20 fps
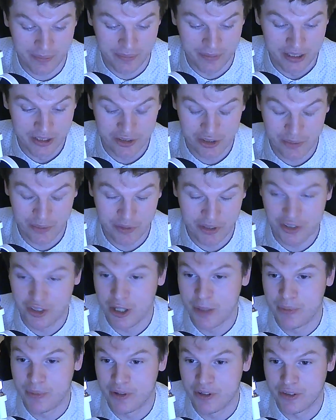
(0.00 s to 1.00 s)
some other
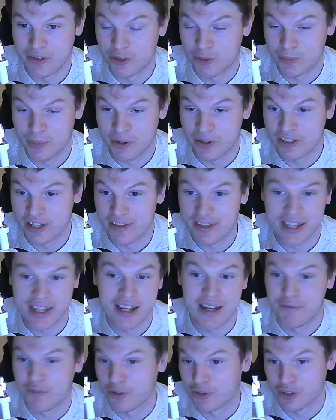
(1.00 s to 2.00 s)
cheaper spirits out there
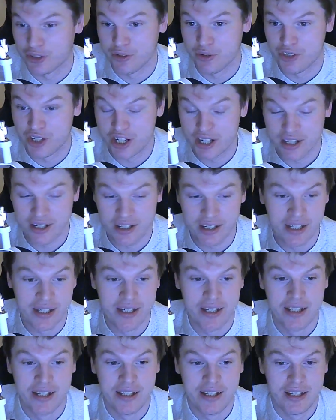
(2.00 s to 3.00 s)
like vodka and gin.
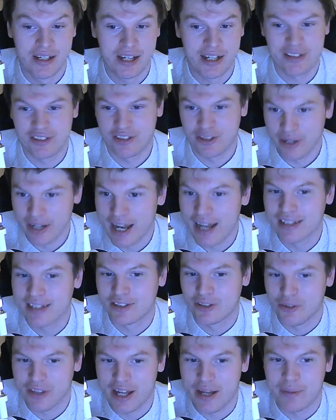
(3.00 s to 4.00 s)
And so it has
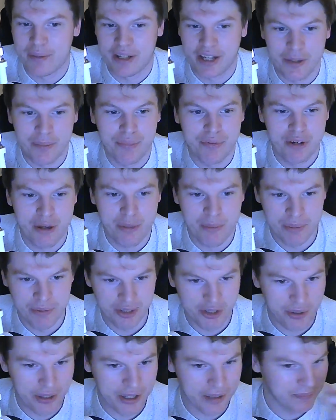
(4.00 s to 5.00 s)
got that kind of premium
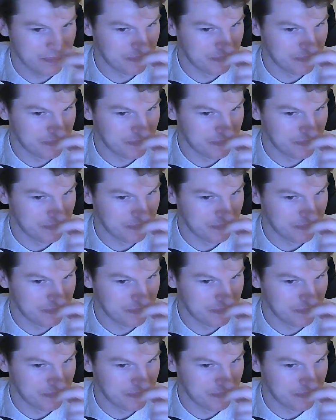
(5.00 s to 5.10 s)
to it.